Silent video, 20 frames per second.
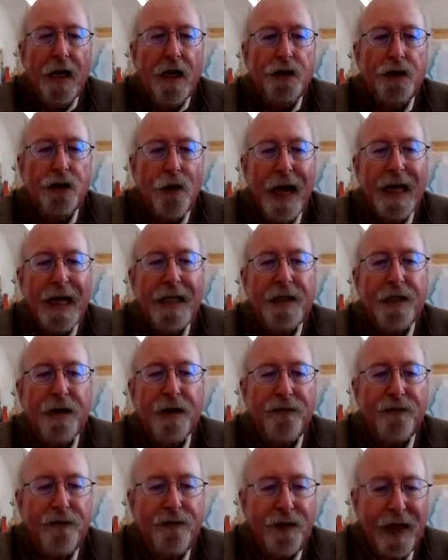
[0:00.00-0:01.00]
trying
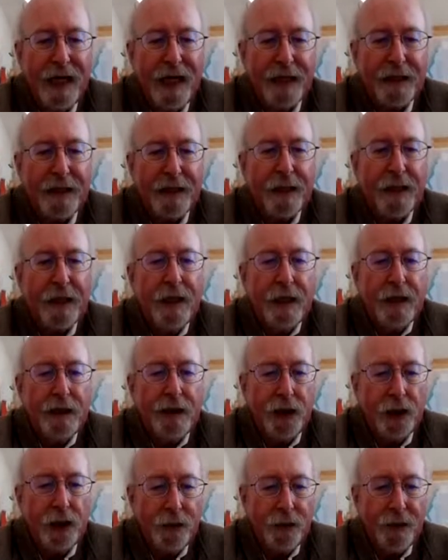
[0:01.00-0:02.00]
to fit
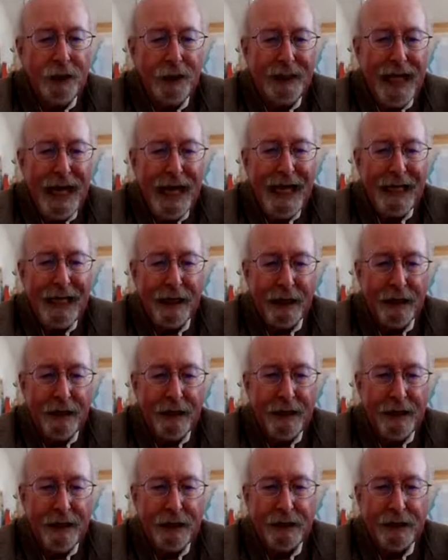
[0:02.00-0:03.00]
to the data.
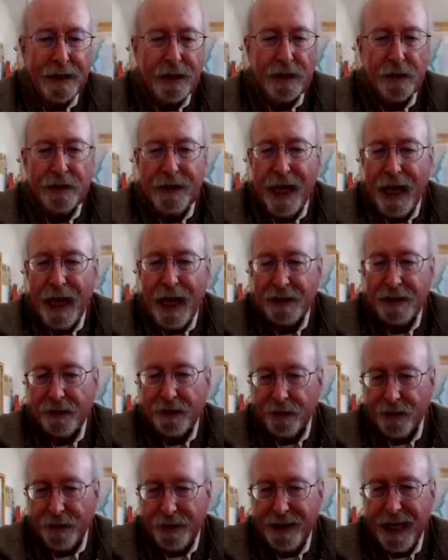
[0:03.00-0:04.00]
These little dots
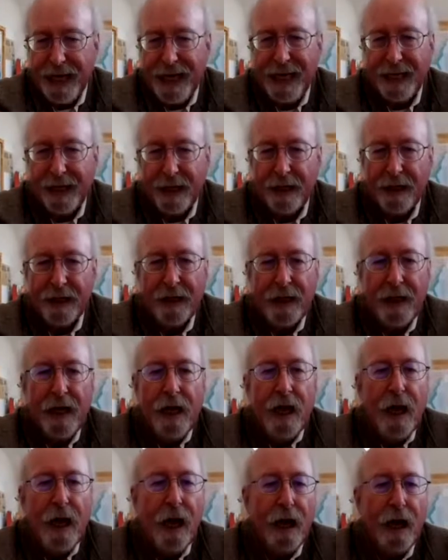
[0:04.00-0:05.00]
are the data,
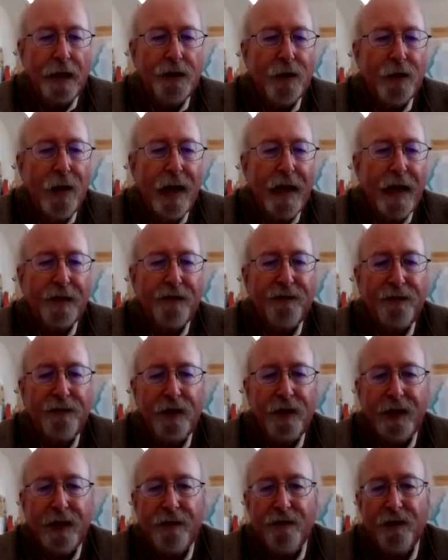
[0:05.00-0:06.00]
trying to
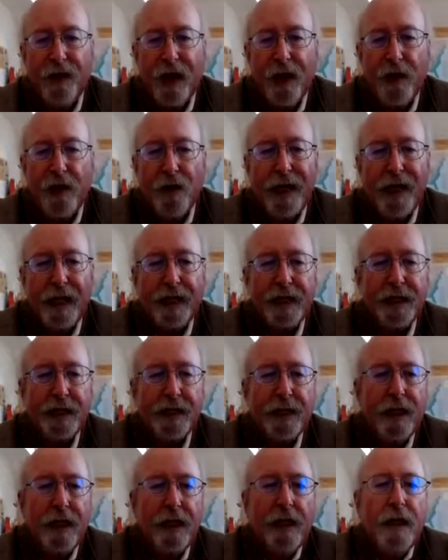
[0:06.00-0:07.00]
fit various
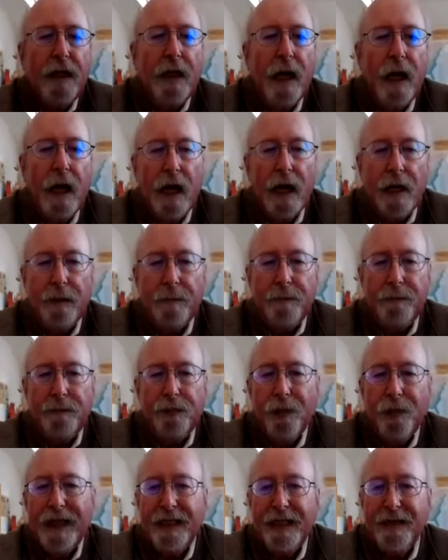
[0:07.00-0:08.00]

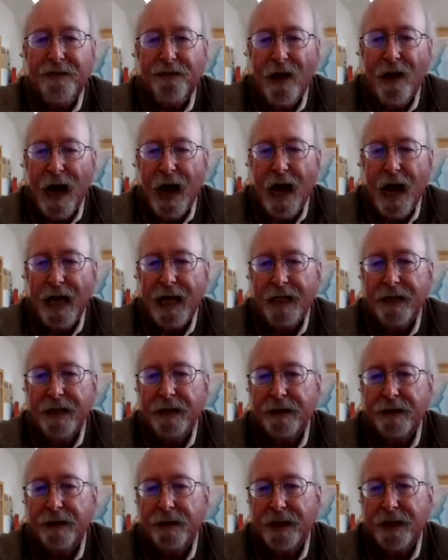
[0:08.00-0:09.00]

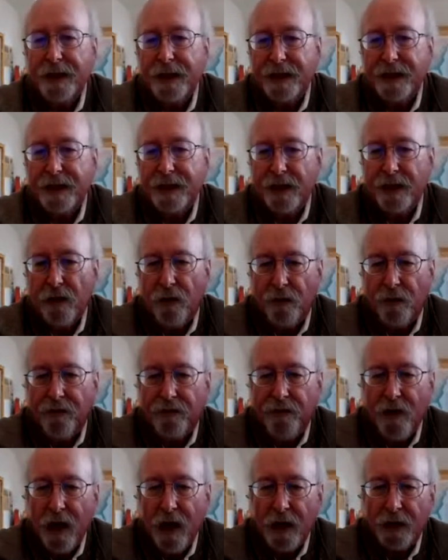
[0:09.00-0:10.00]
predefined statistical
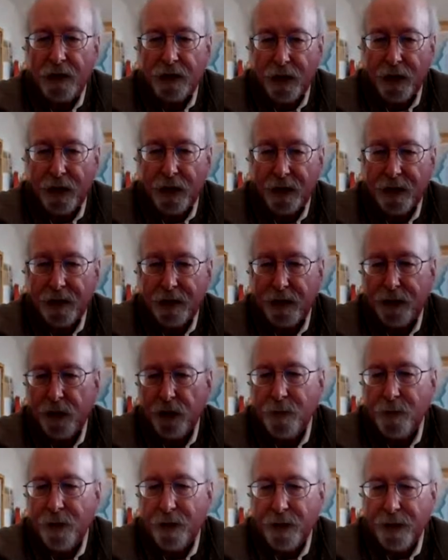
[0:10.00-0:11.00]
functions and
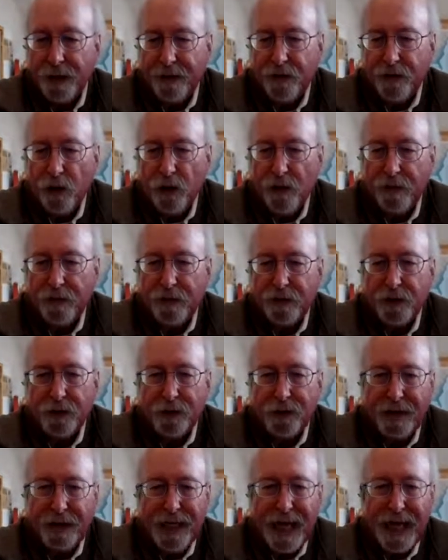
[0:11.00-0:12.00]
cumulative curves to
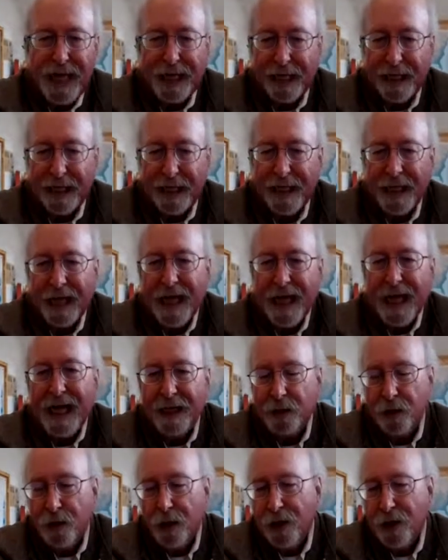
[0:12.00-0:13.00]
the data.
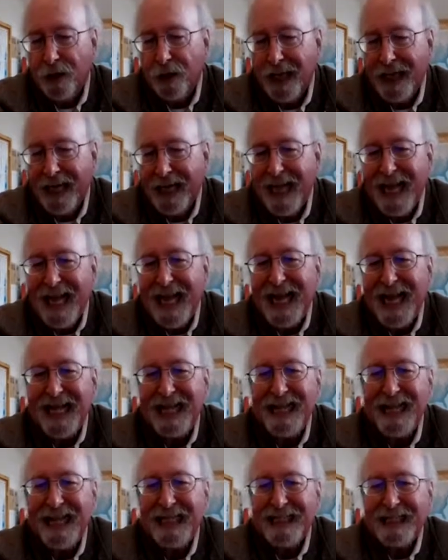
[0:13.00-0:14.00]
And clearly,
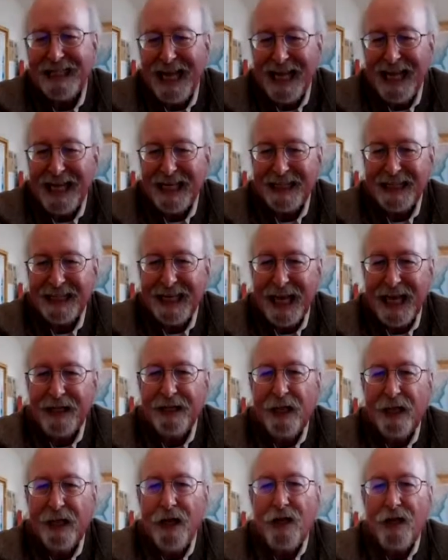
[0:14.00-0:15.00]
in this data
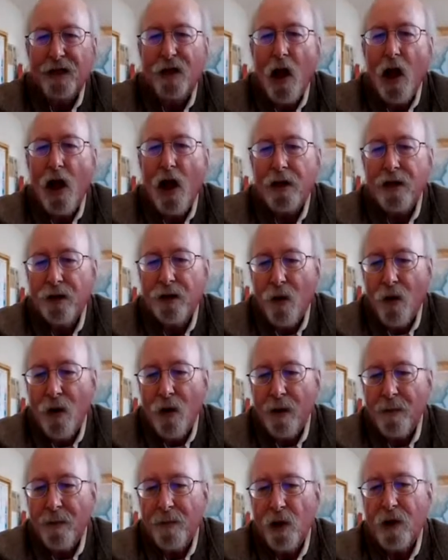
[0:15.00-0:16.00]
set, log
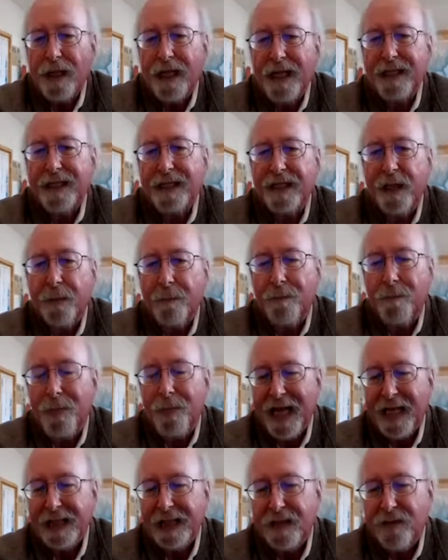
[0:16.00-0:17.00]
normal is the
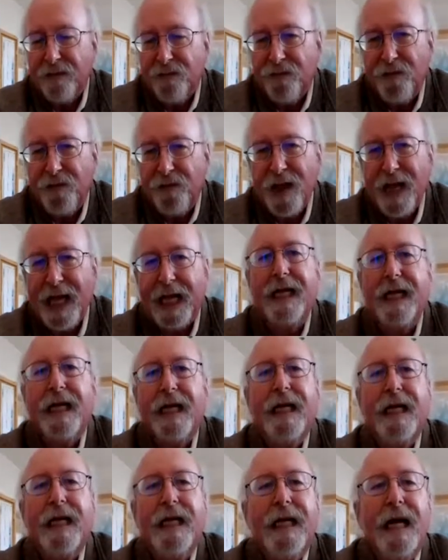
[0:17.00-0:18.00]
best fit,
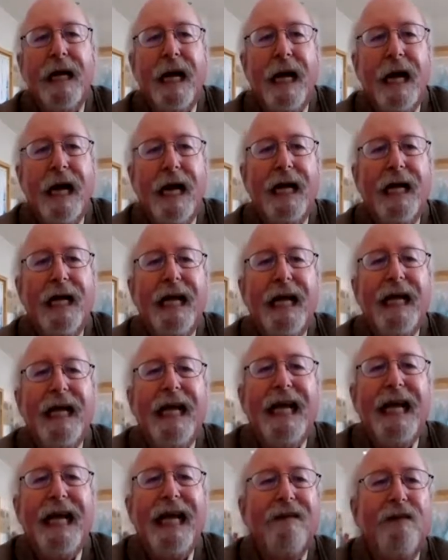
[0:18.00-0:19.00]

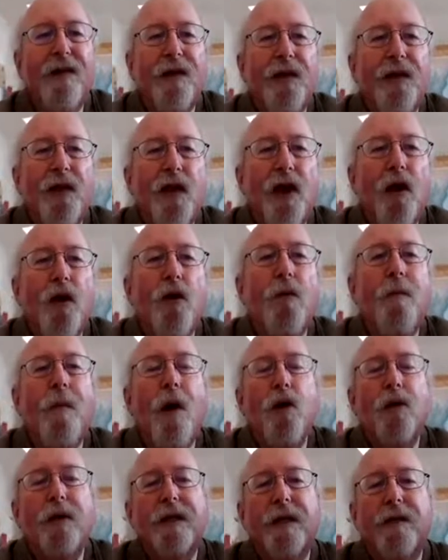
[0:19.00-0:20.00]
even though
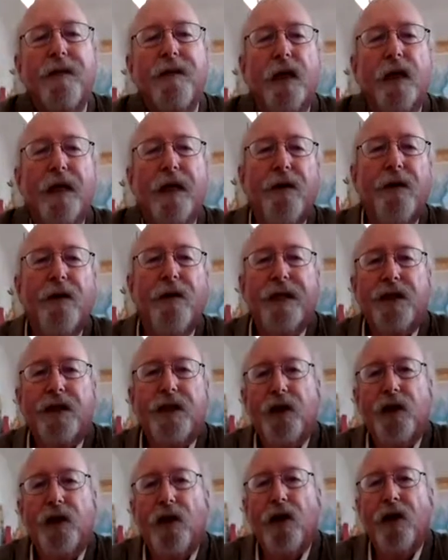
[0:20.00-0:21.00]
most of the
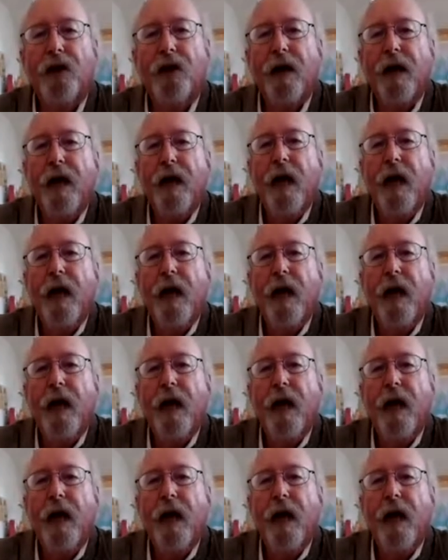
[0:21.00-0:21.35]
literature